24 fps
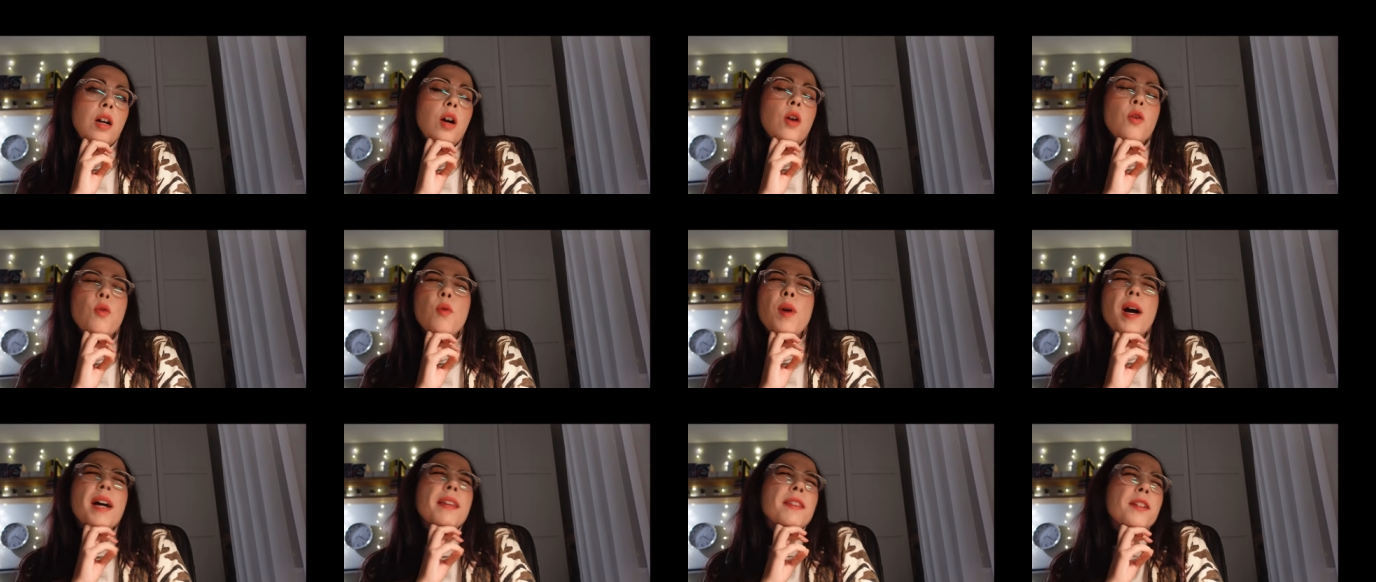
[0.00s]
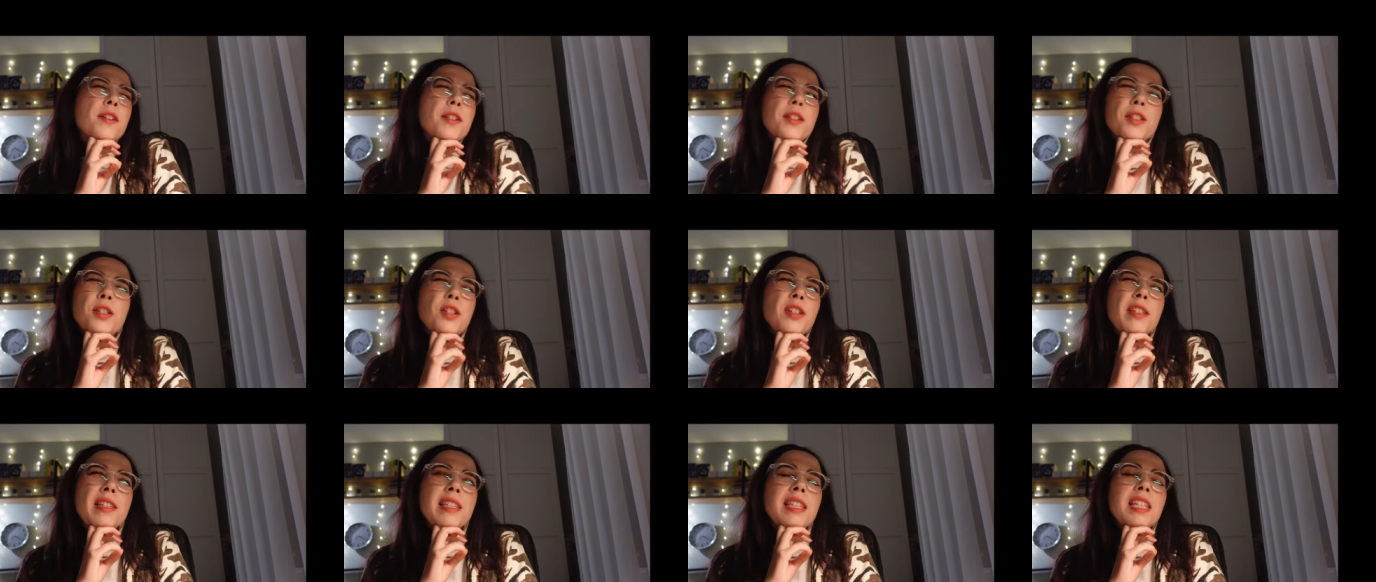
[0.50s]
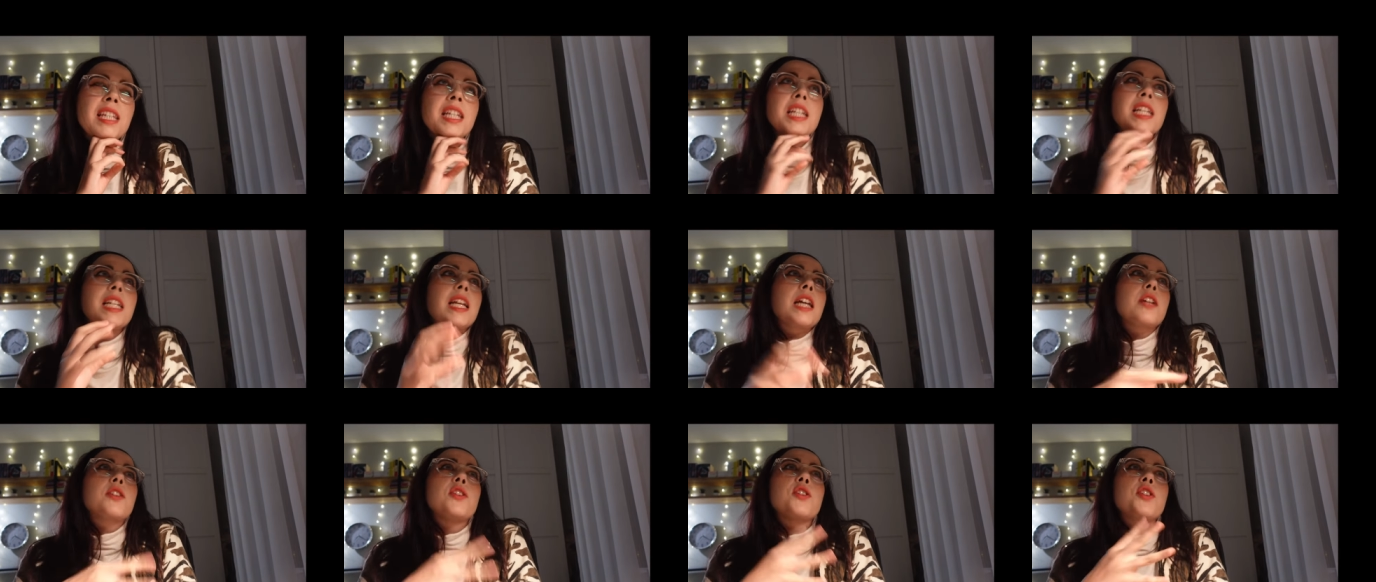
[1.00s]
oh, others just
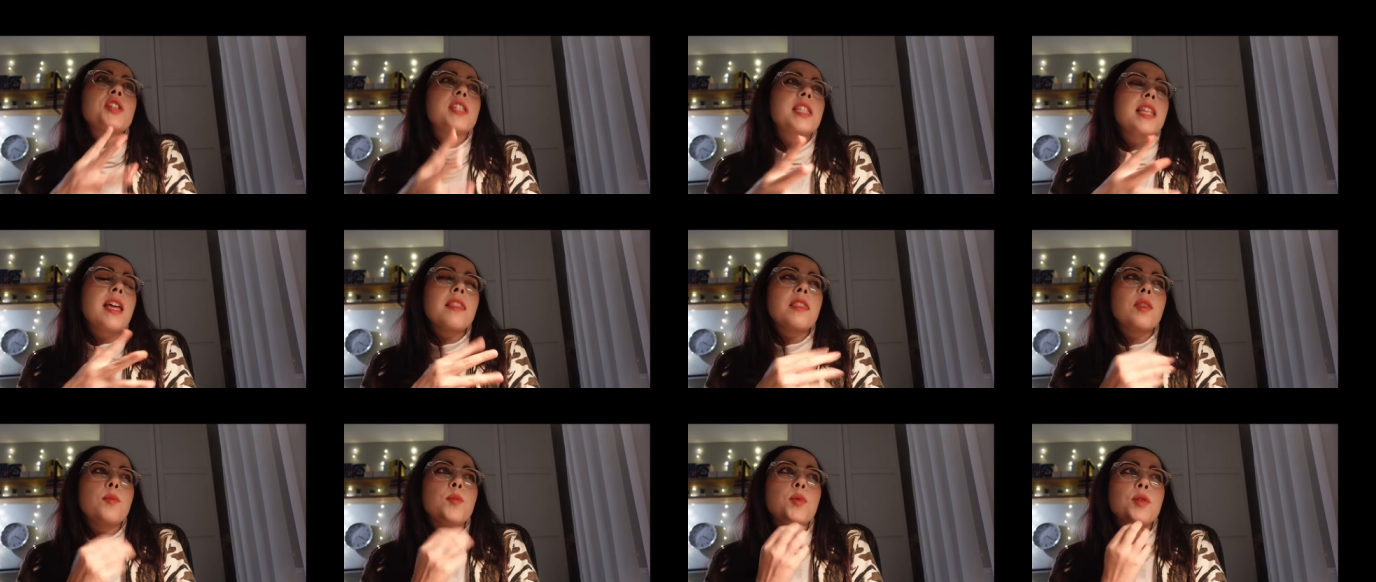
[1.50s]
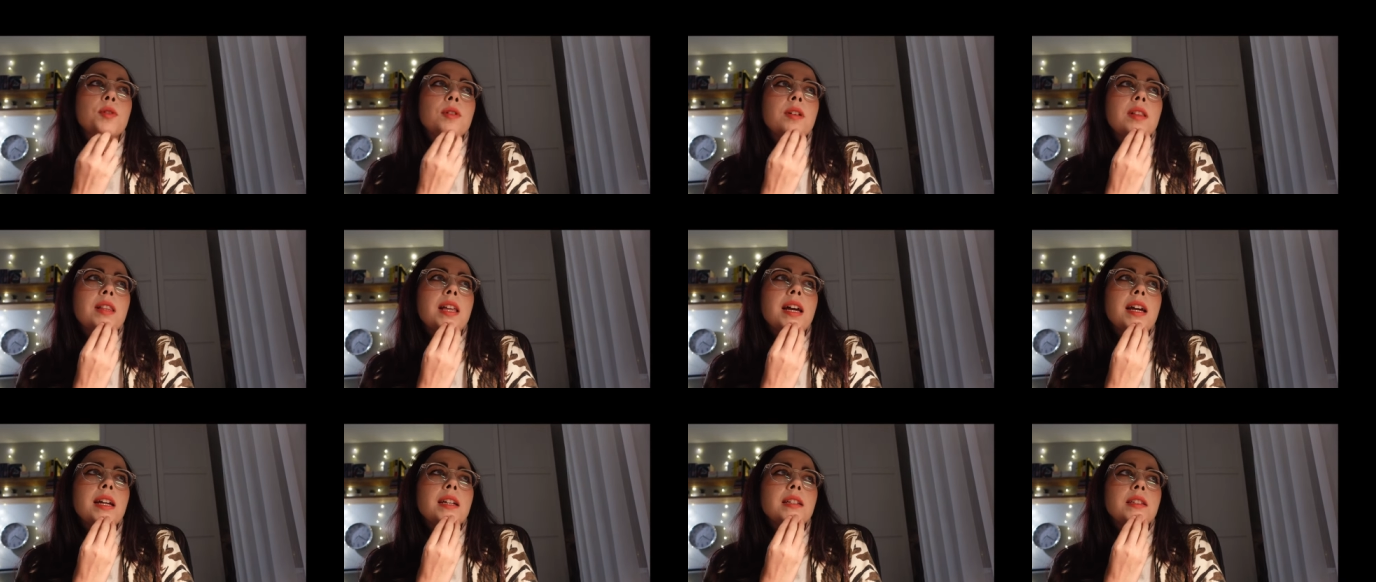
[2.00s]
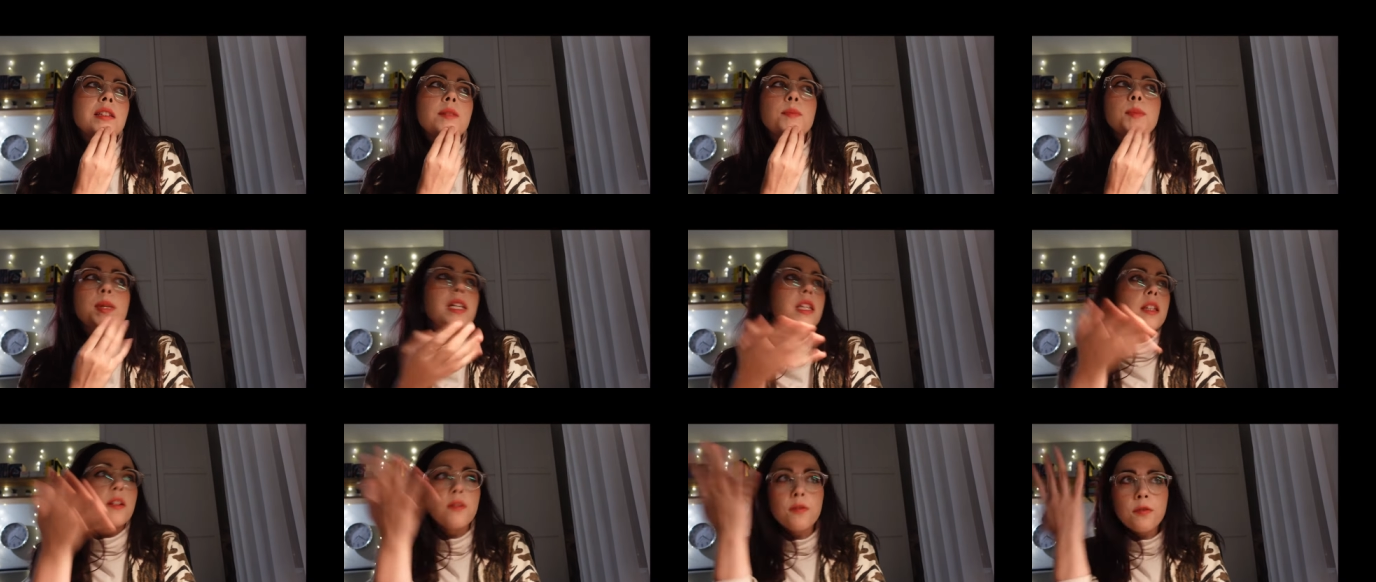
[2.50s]
didn't understand the book, like the
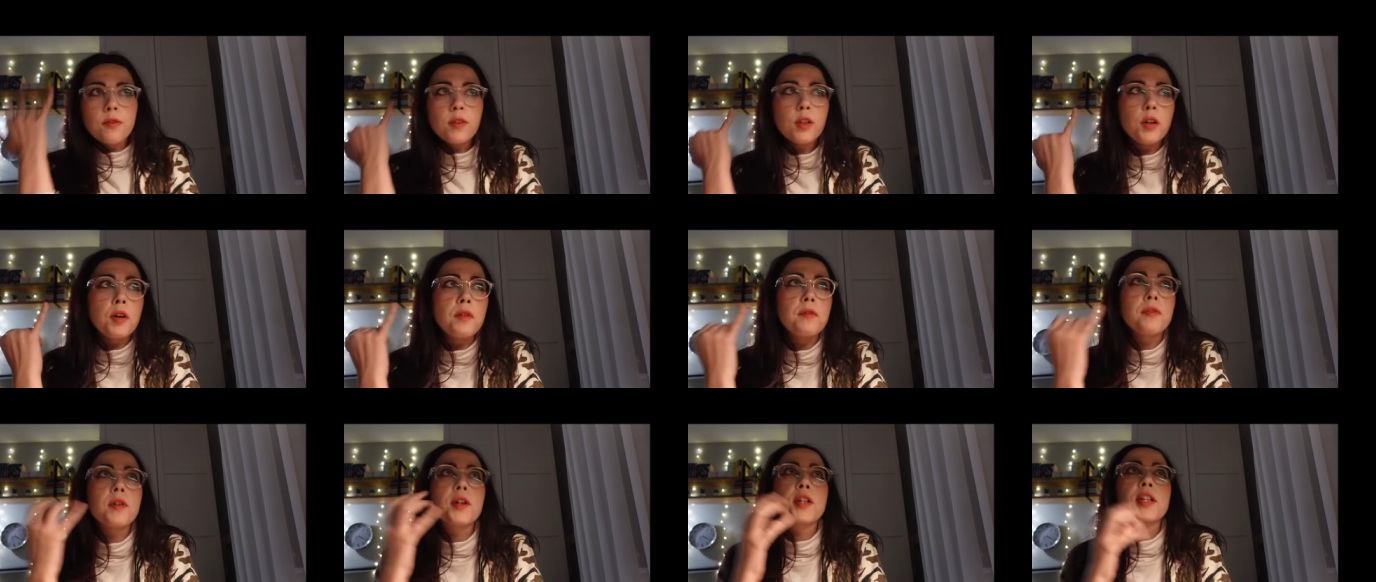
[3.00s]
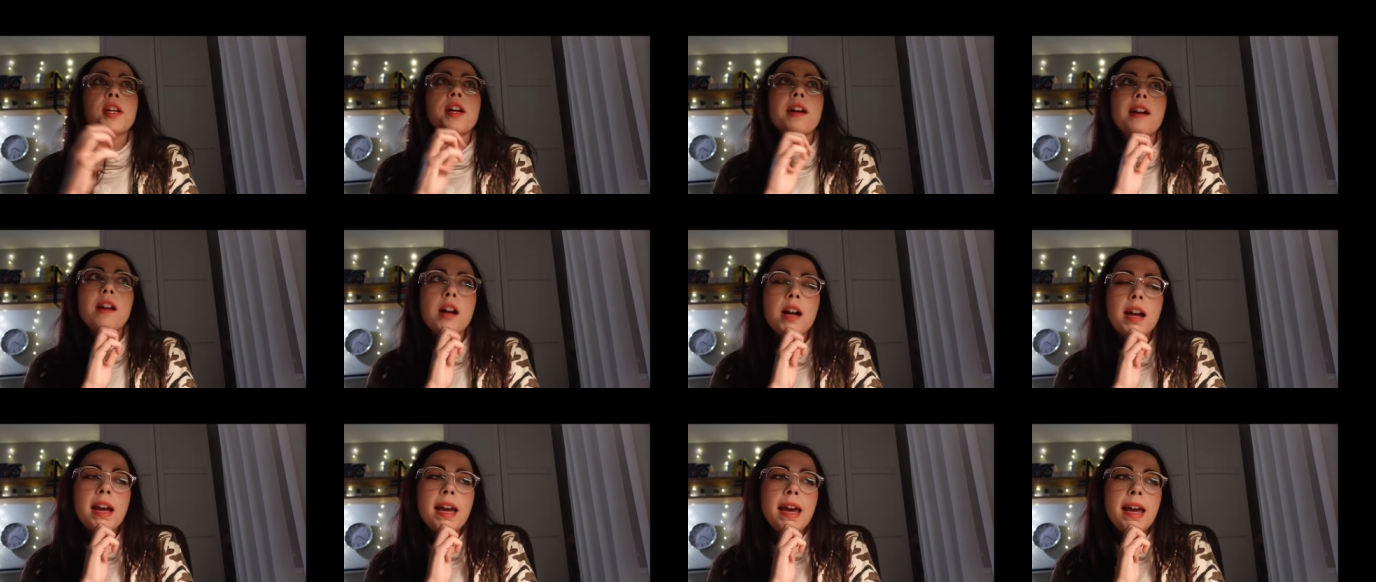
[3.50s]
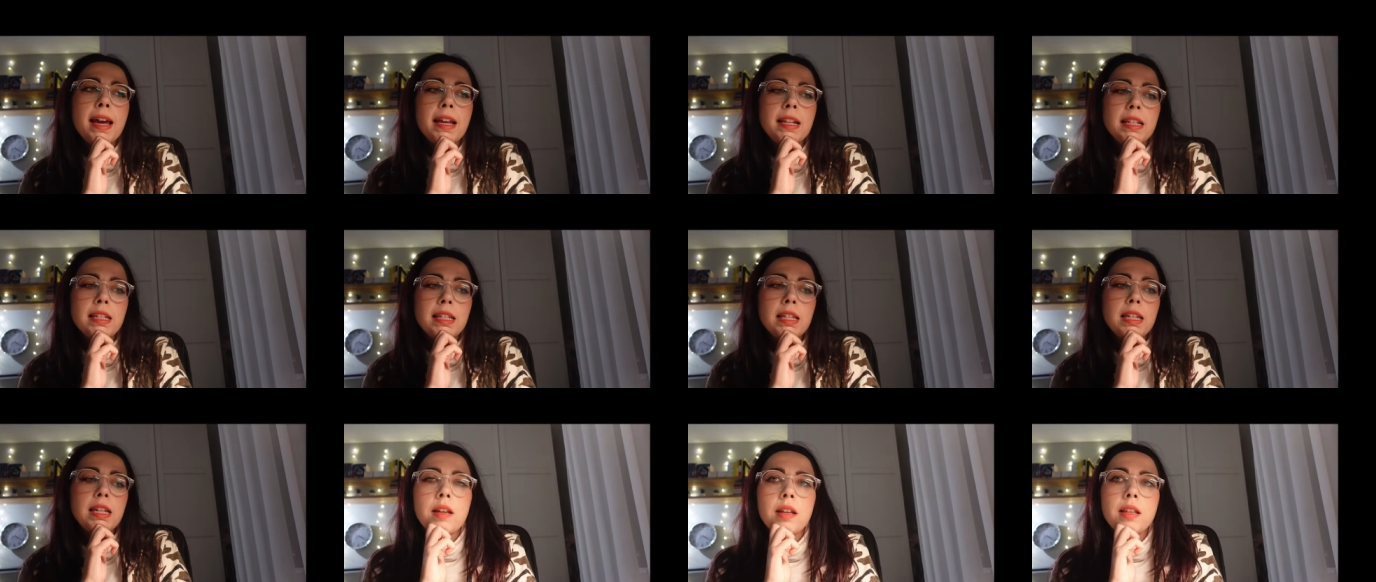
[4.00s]
meaning flew over their
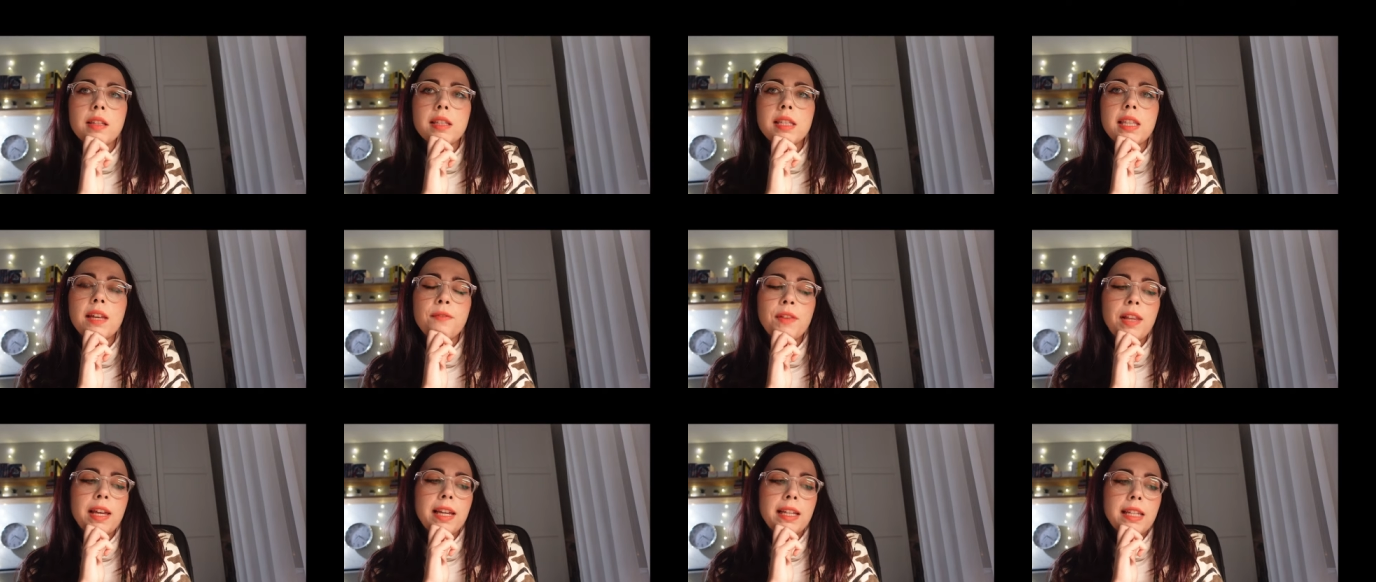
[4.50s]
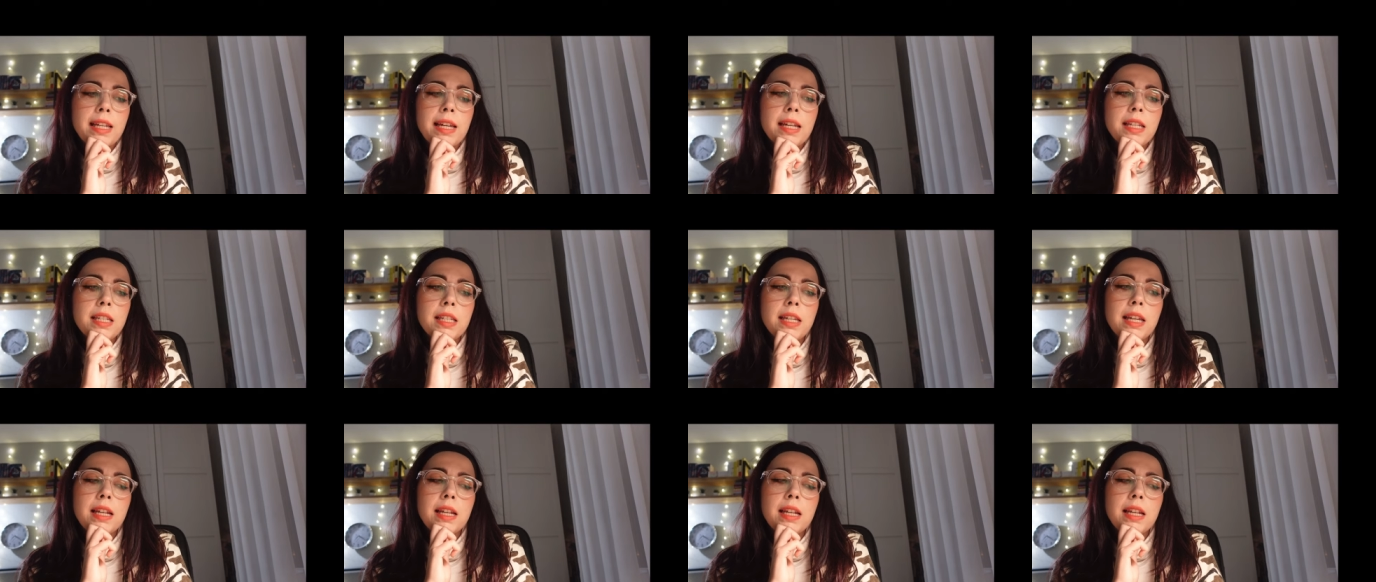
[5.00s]
head and stuff like that.